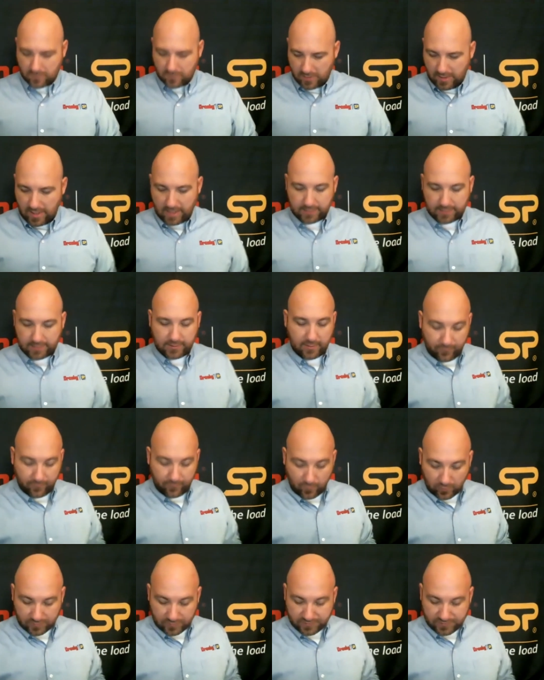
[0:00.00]
Yeah,
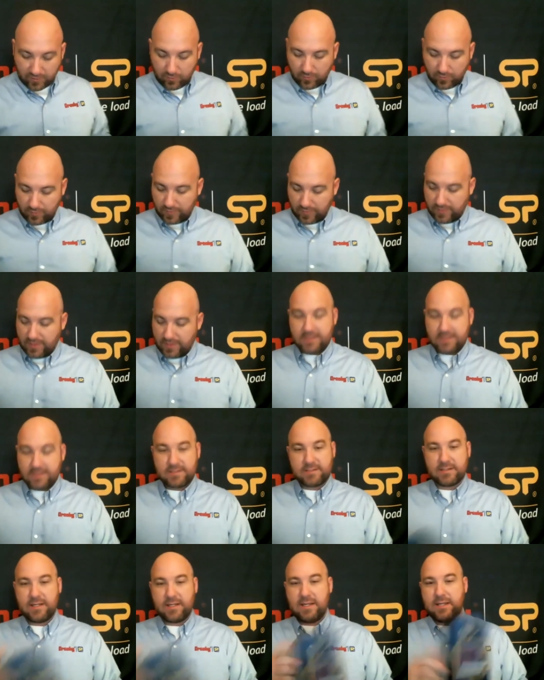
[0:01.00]
10.4. So,
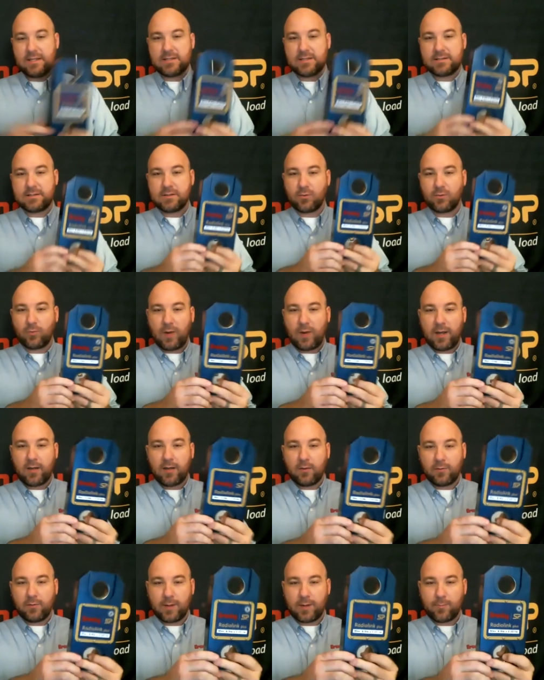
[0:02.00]
this is the
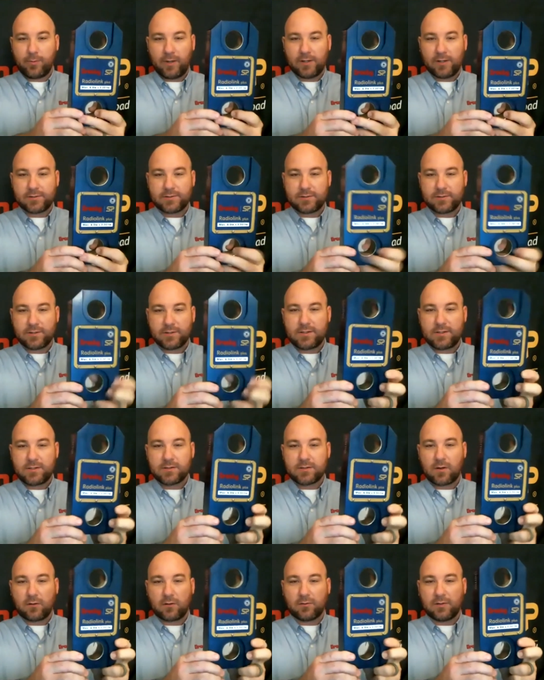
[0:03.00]
RadioLink Plus. This is
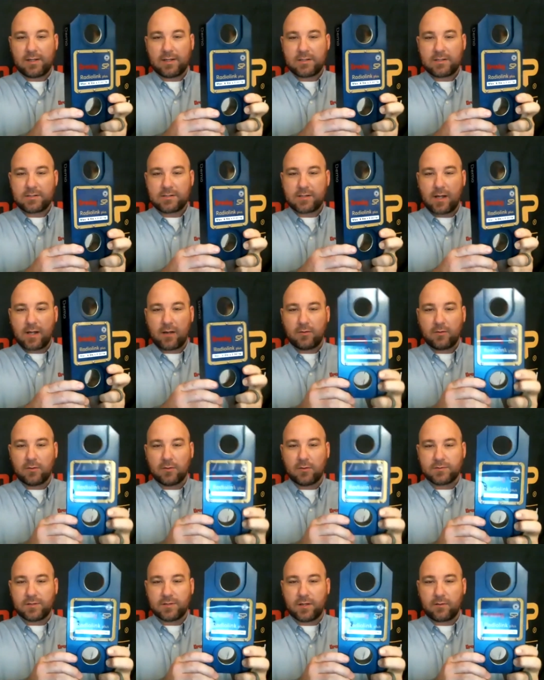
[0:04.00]
our link style
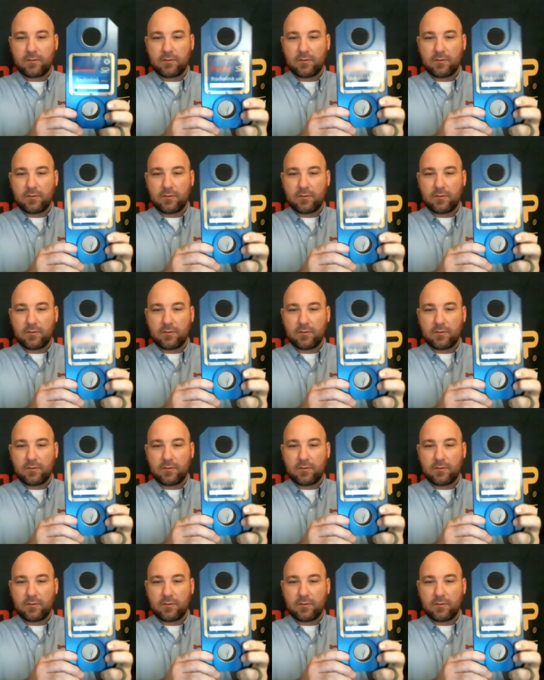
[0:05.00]
load cell.